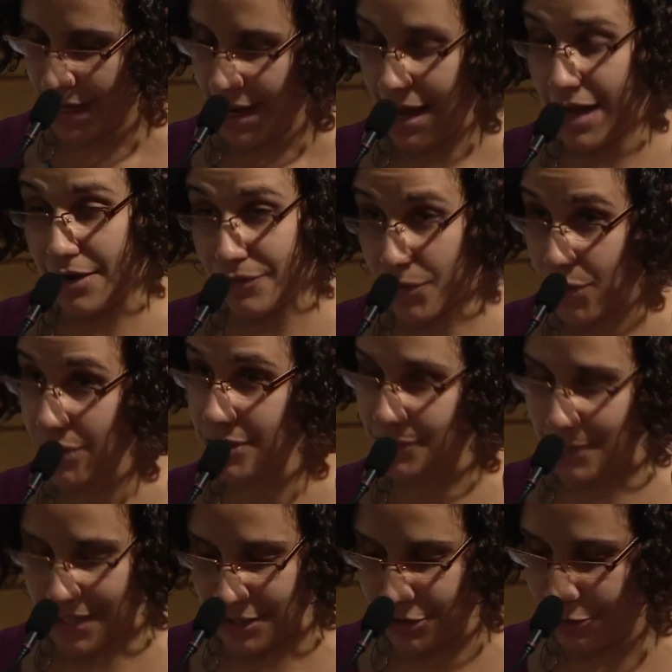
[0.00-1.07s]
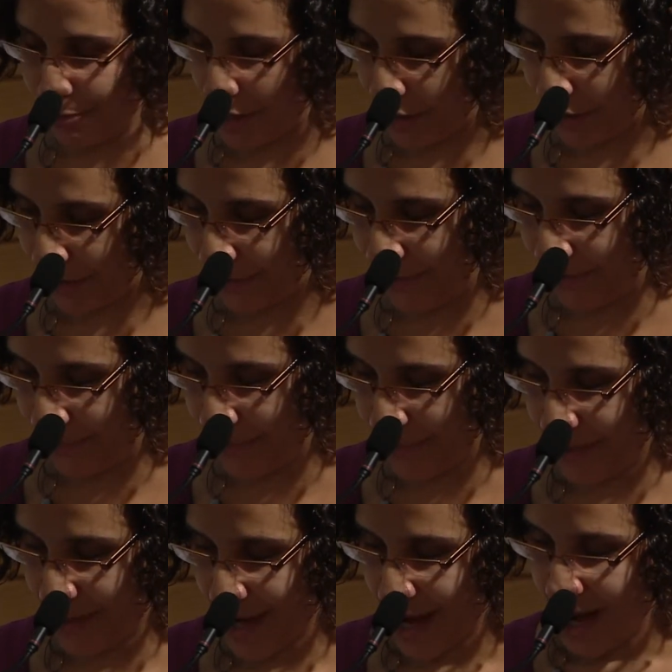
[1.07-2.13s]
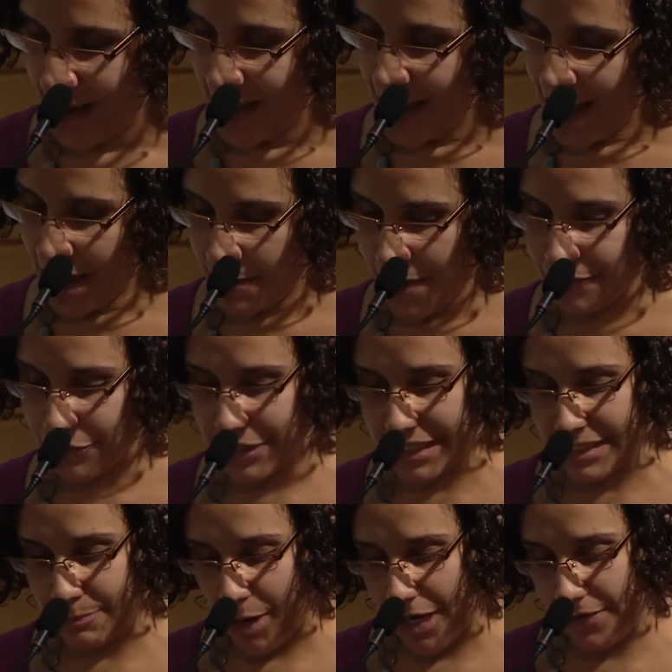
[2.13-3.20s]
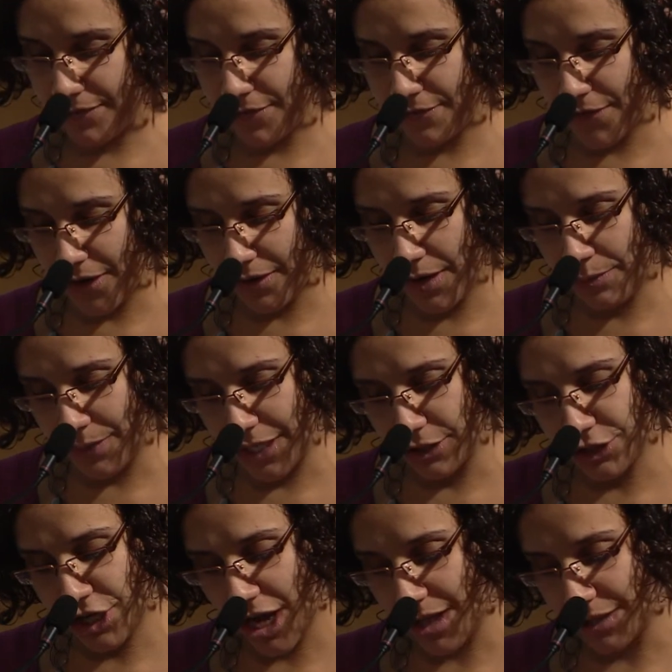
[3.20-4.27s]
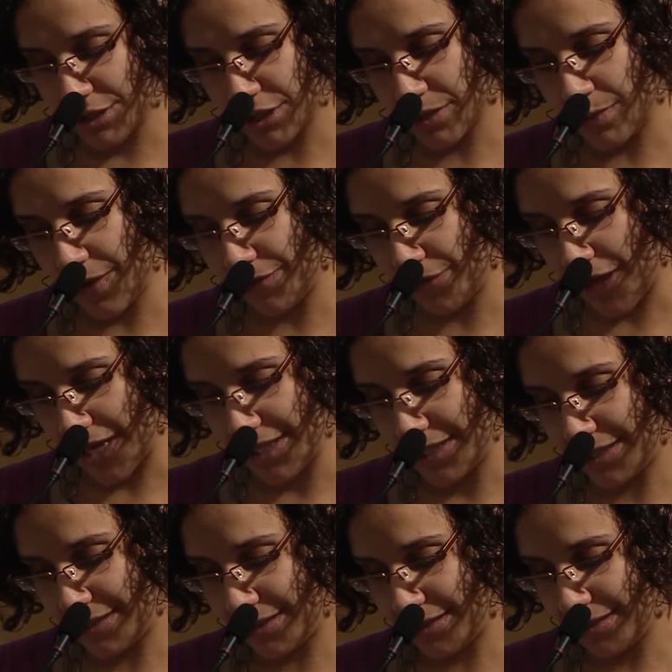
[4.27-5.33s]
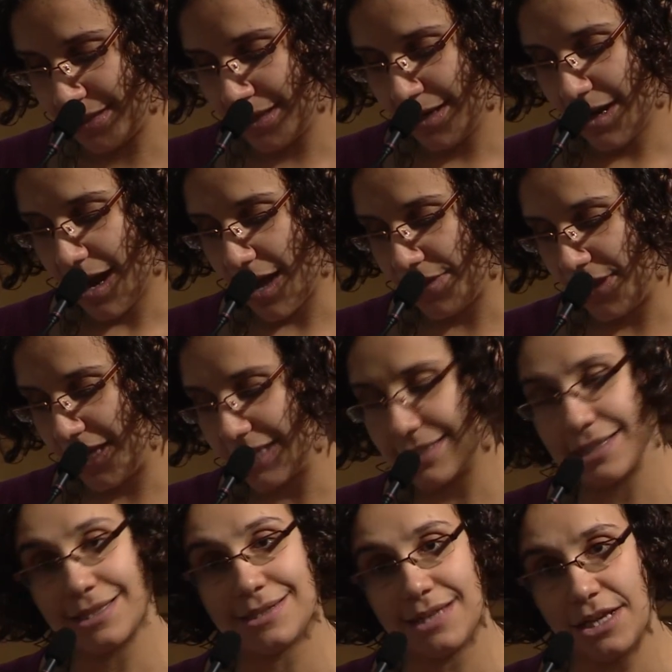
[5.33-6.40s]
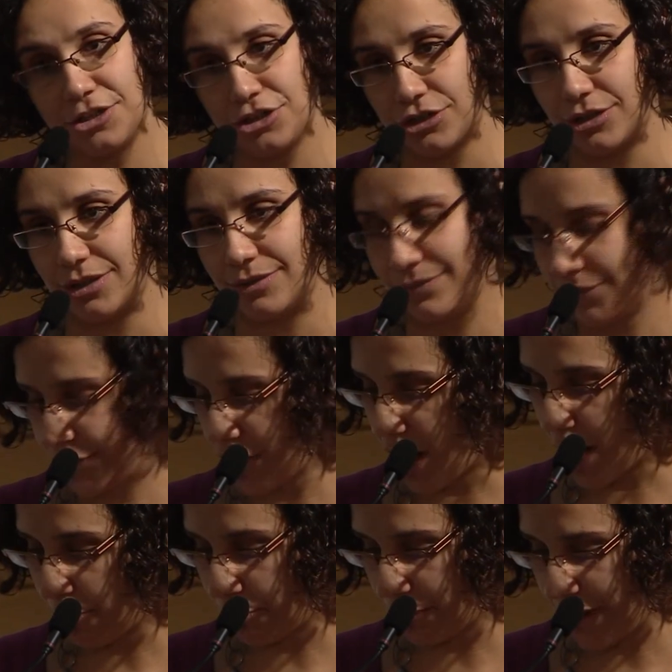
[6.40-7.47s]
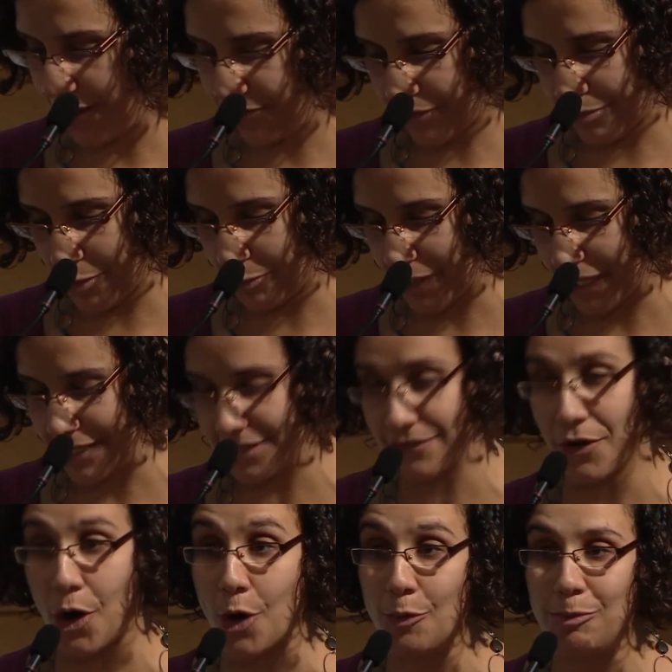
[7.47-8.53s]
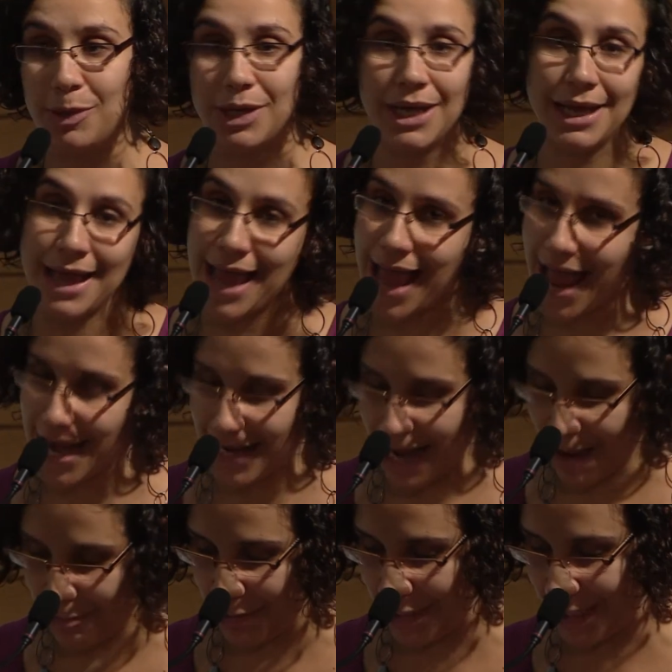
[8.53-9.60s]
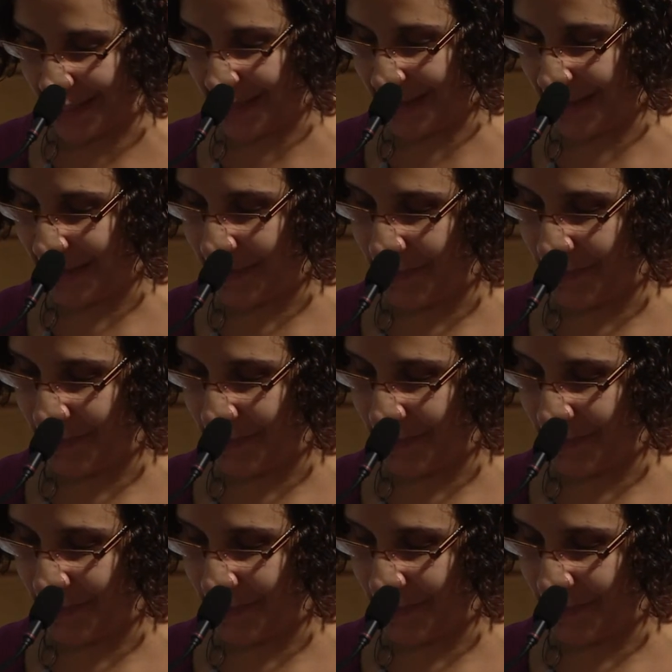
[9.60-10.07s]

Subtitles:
And of course, we can do better. However, in spite of the very real challenges we face, I think it's essential to operate from a place of hope and happiness.